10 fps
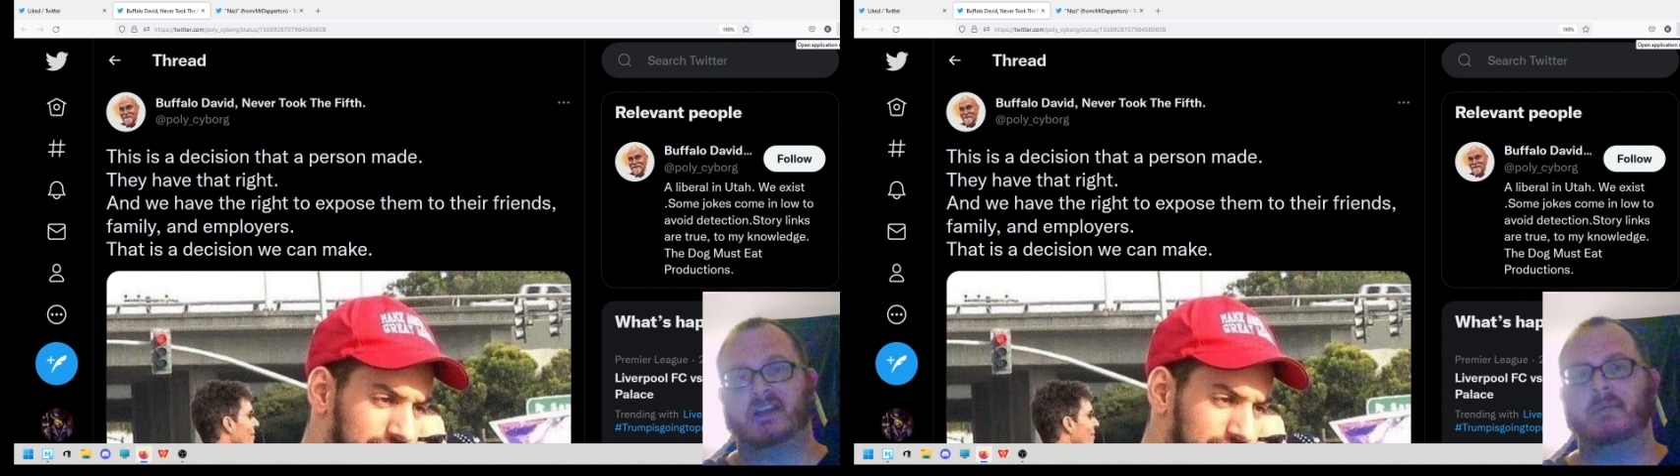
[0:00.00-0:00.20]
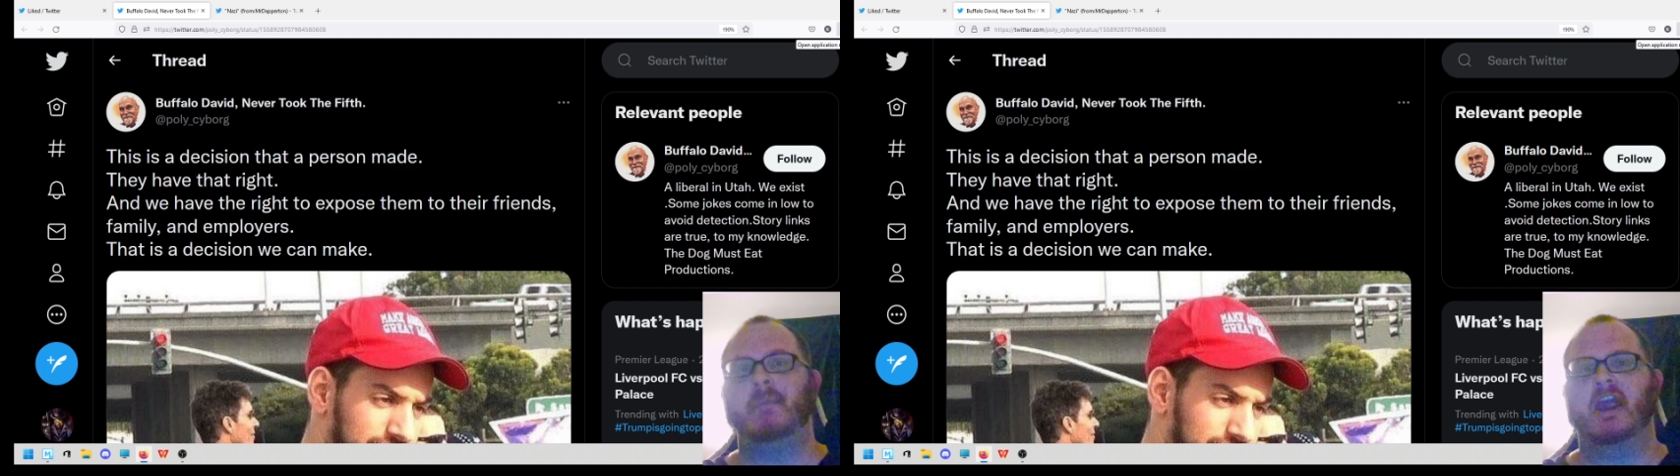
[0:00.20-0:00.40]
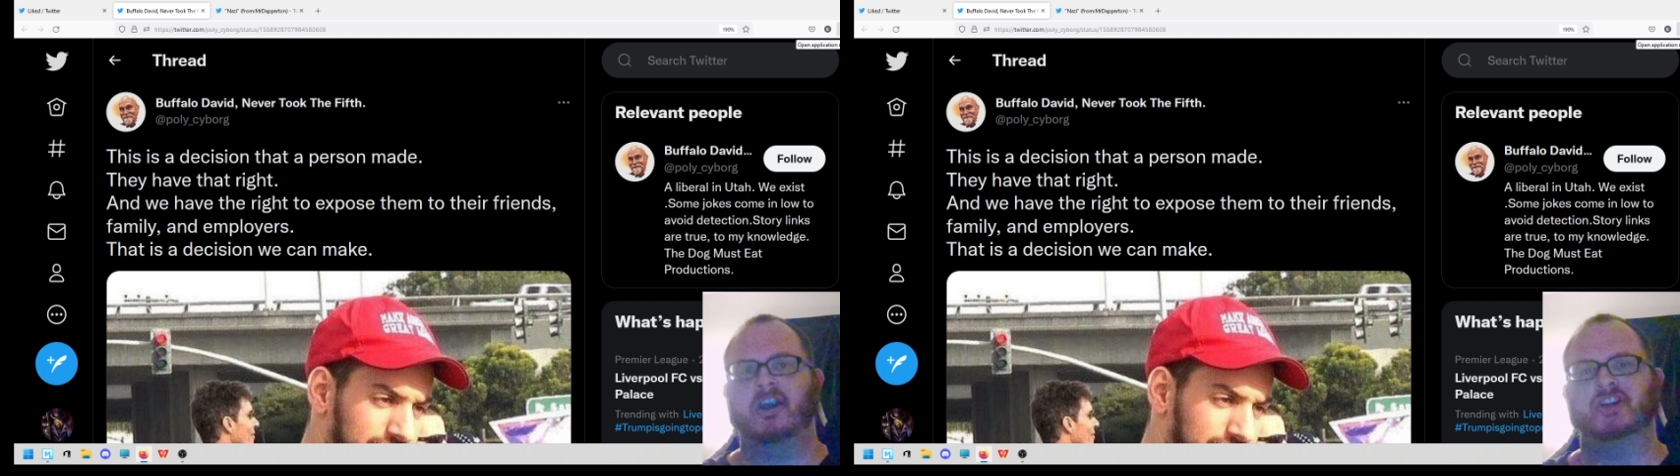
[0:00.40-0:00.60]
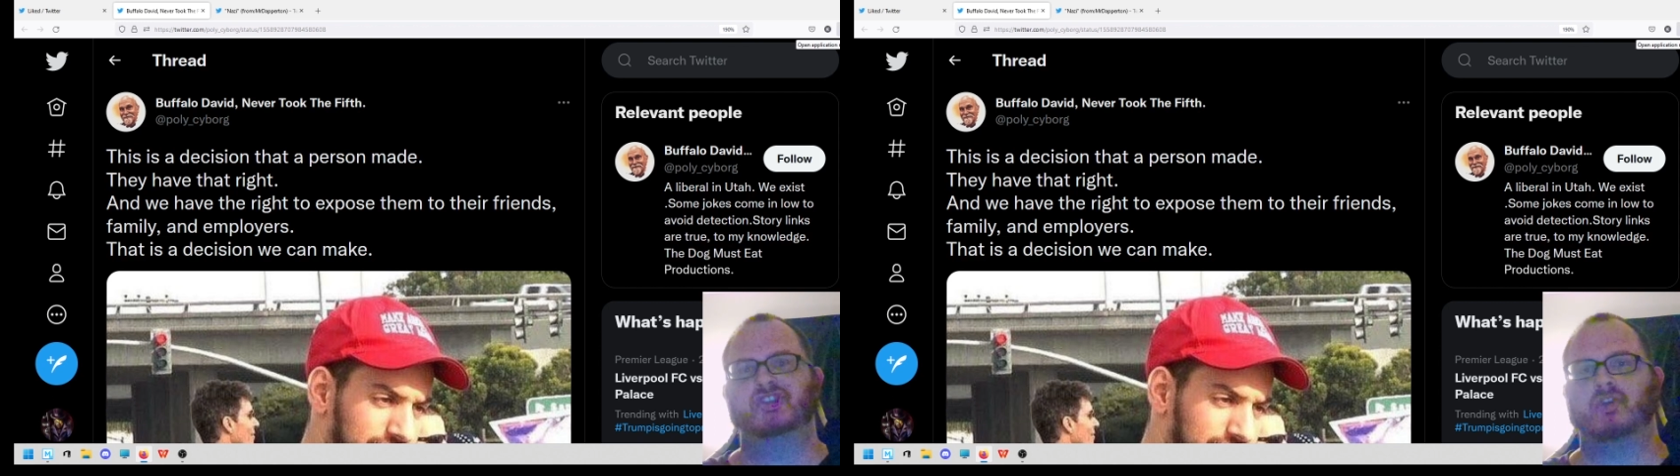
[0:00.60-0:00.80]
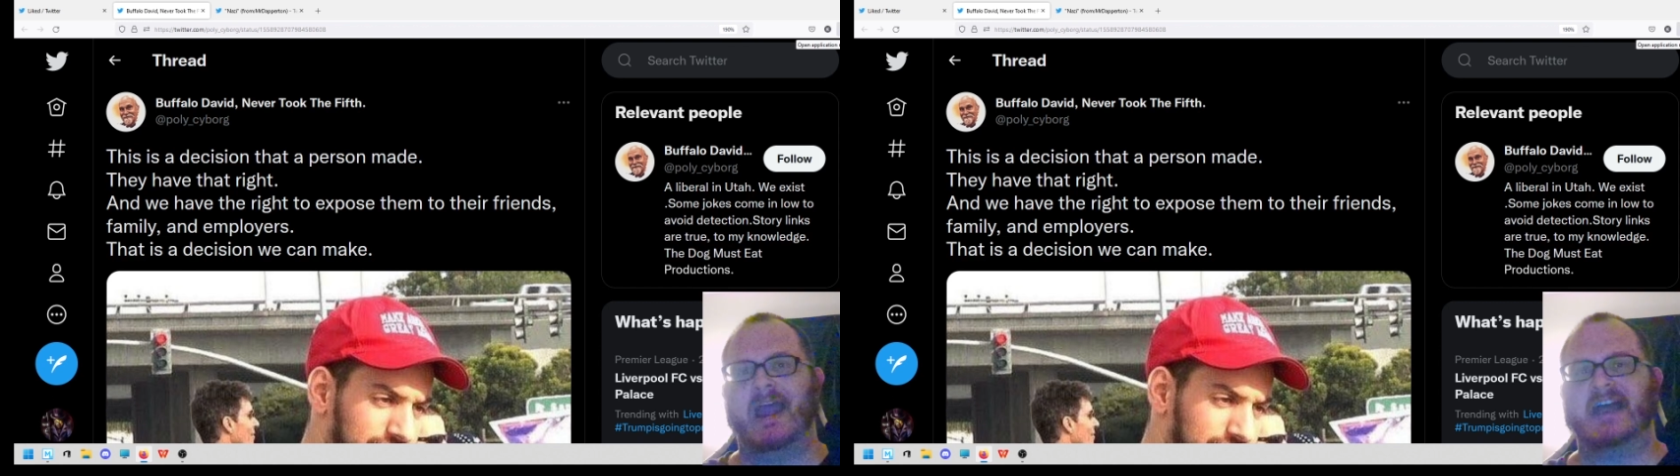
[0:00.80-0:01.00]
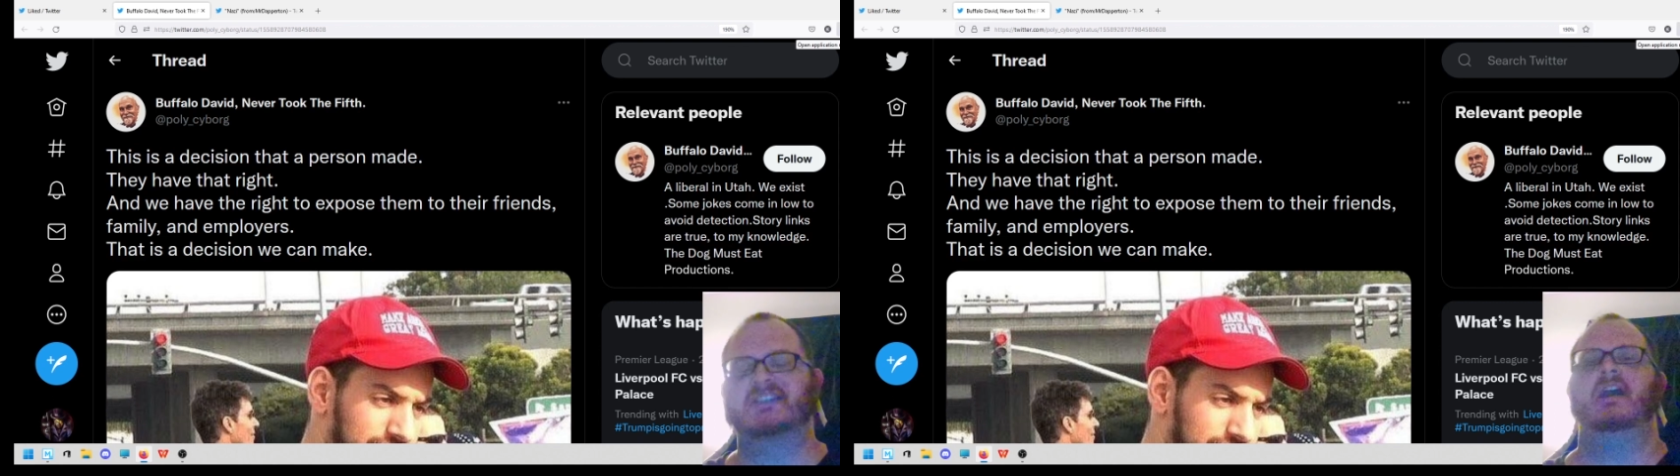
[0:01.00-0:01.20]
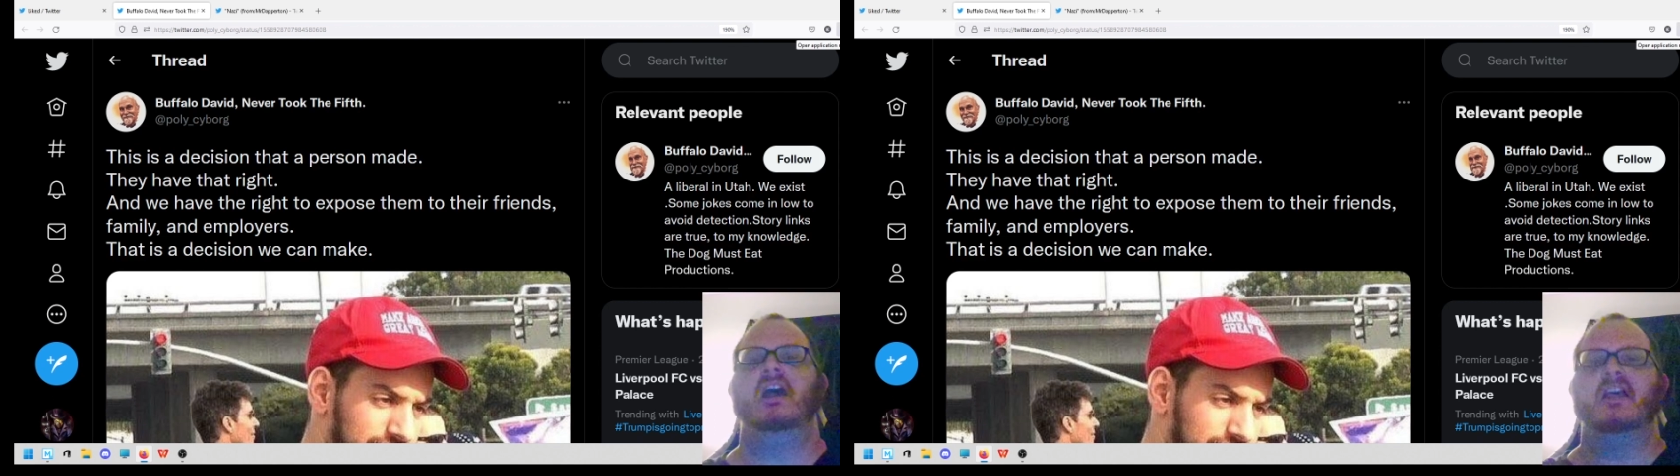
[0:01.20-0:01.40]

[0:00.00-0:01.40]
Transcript: compare and contrast